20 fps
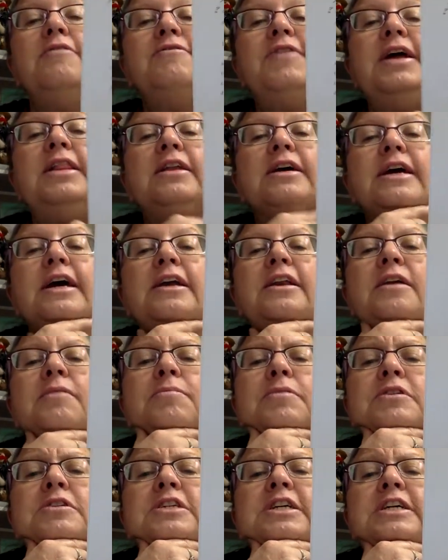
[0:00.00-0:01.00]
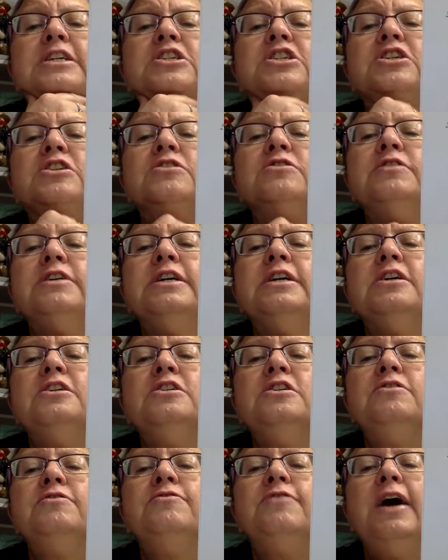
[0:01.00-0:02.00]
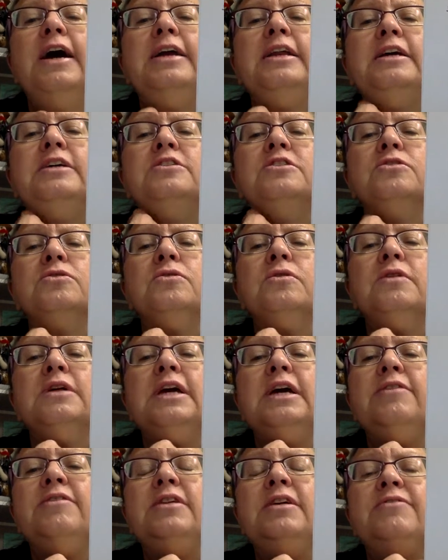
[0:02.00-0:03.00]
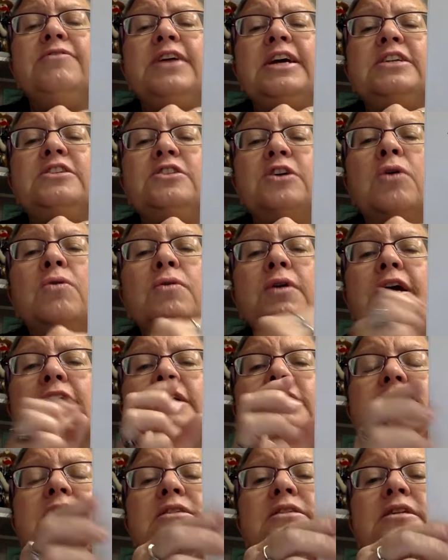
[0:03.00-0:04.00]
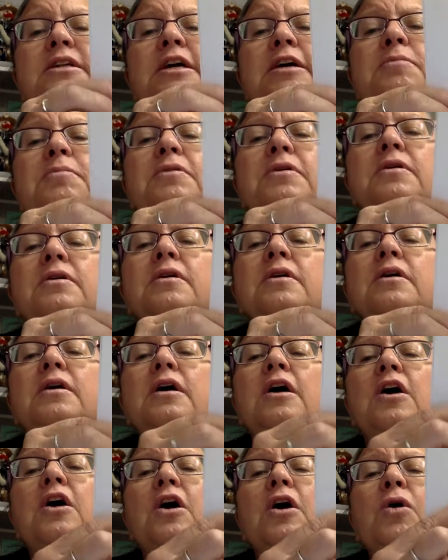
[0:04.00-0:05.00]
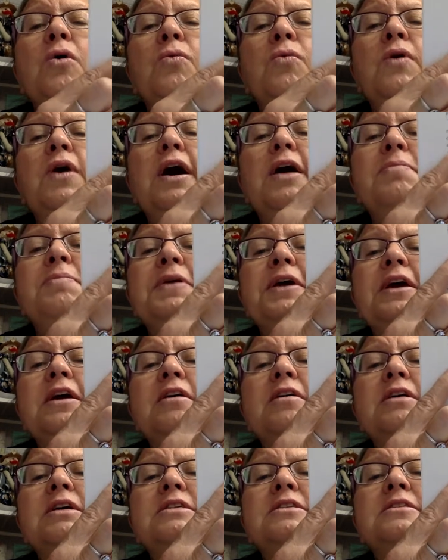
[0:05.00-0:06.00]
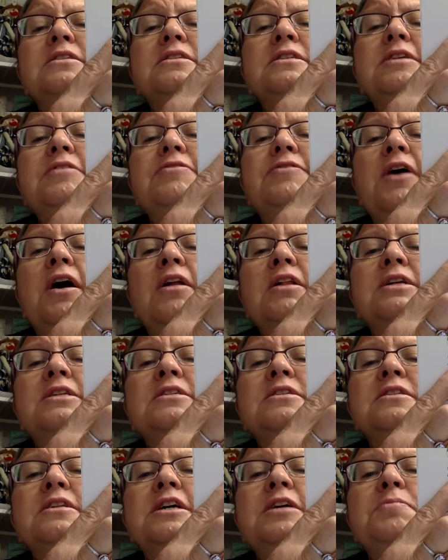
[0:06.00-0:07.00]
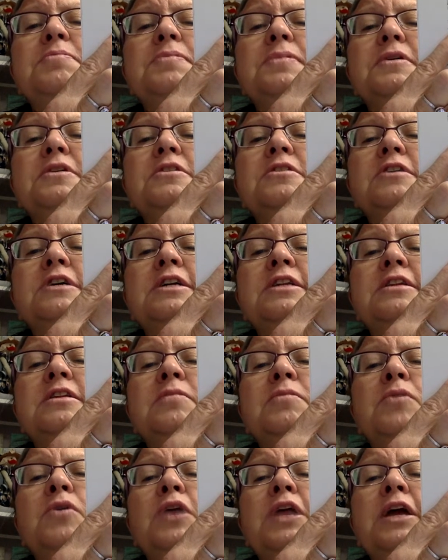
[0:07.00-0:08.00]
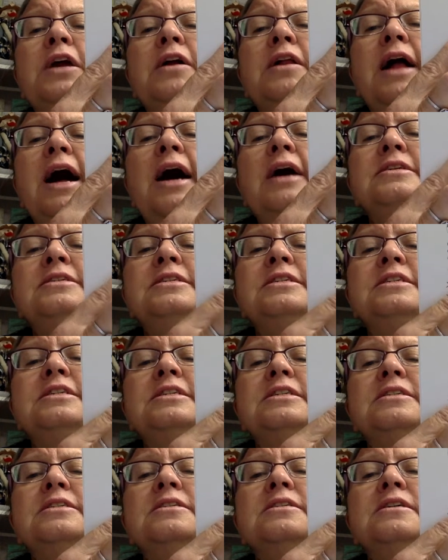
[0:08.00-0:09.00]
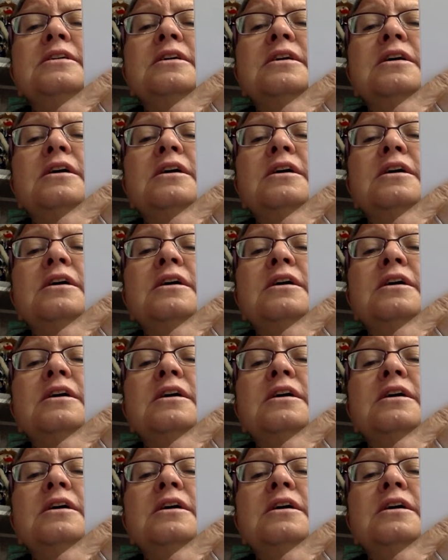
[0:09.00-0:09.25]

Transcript: I look at number D, children can do fine in school even if they don't get sleep. Well, up here it says they fall asleep during their morning classes.